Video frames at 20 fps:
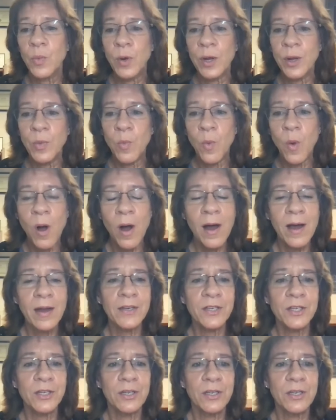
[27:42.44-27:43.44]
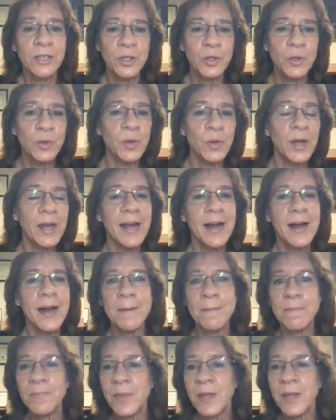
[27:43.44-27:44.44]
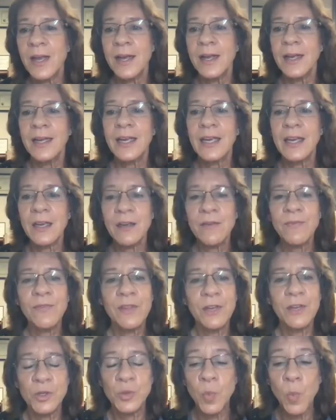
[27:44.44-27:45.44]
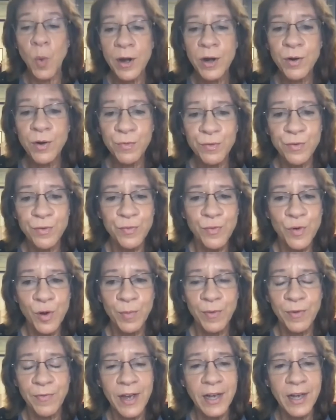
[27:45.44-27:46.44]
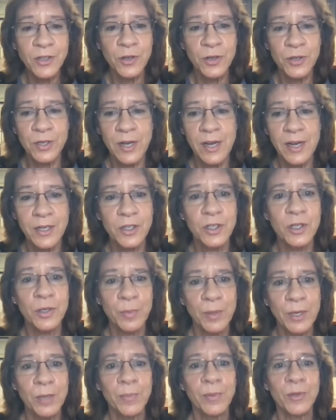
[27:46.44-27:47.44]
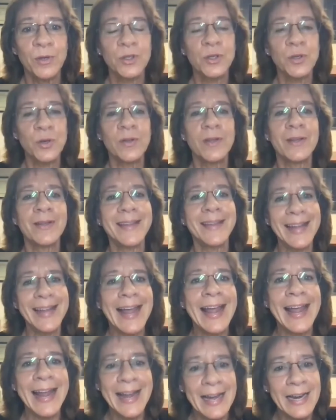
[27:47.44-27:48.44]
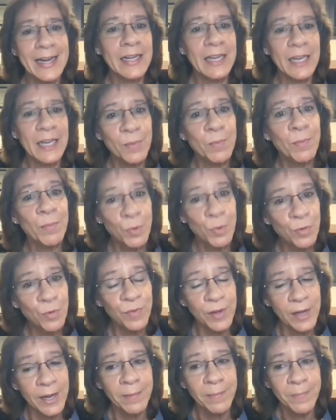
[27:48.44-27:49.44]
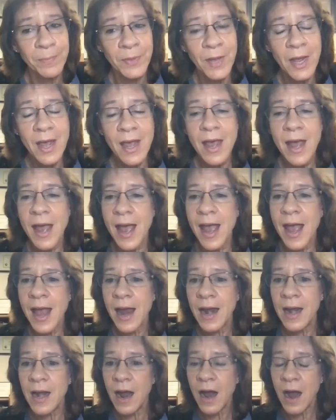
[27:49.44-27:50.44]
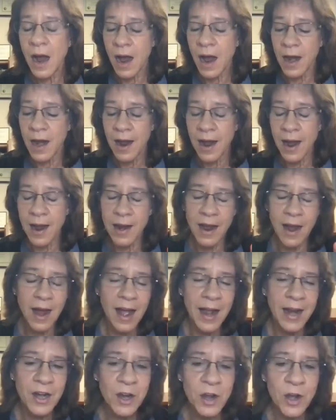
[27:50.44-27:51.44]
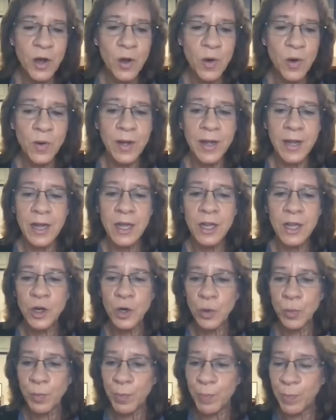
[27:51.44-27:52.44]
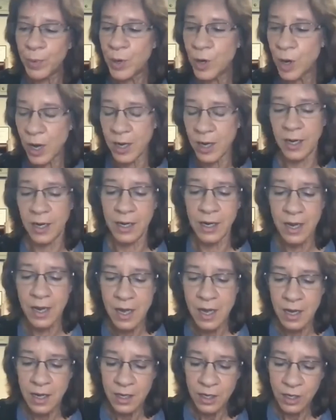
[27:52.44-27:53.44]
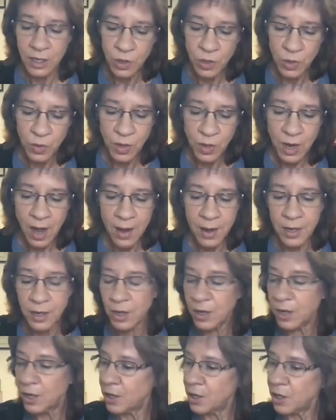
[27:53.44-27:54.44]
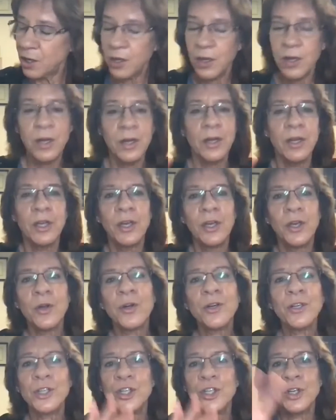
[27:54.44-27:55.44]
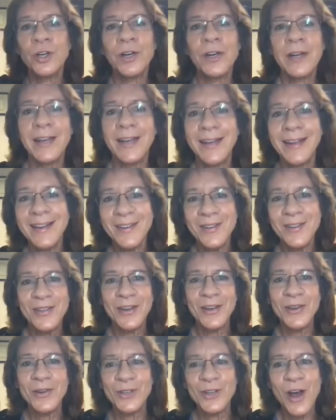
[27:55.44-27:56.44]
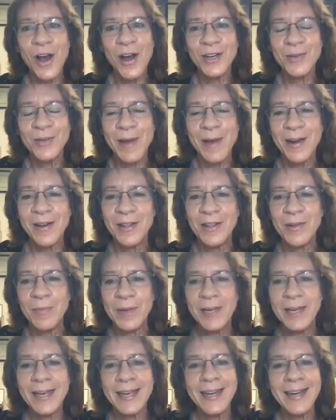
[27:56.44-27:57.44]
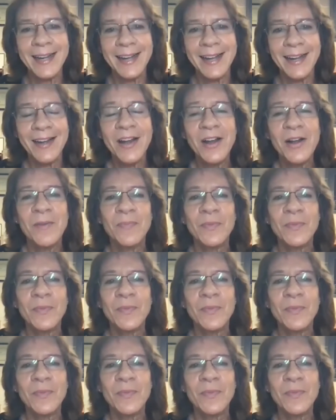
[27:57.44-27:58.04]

We want to um, give this wonderful form of exercise to people so that they can keep moving. And I, I know in your book, you, I, your journey that you talked about at the beginning,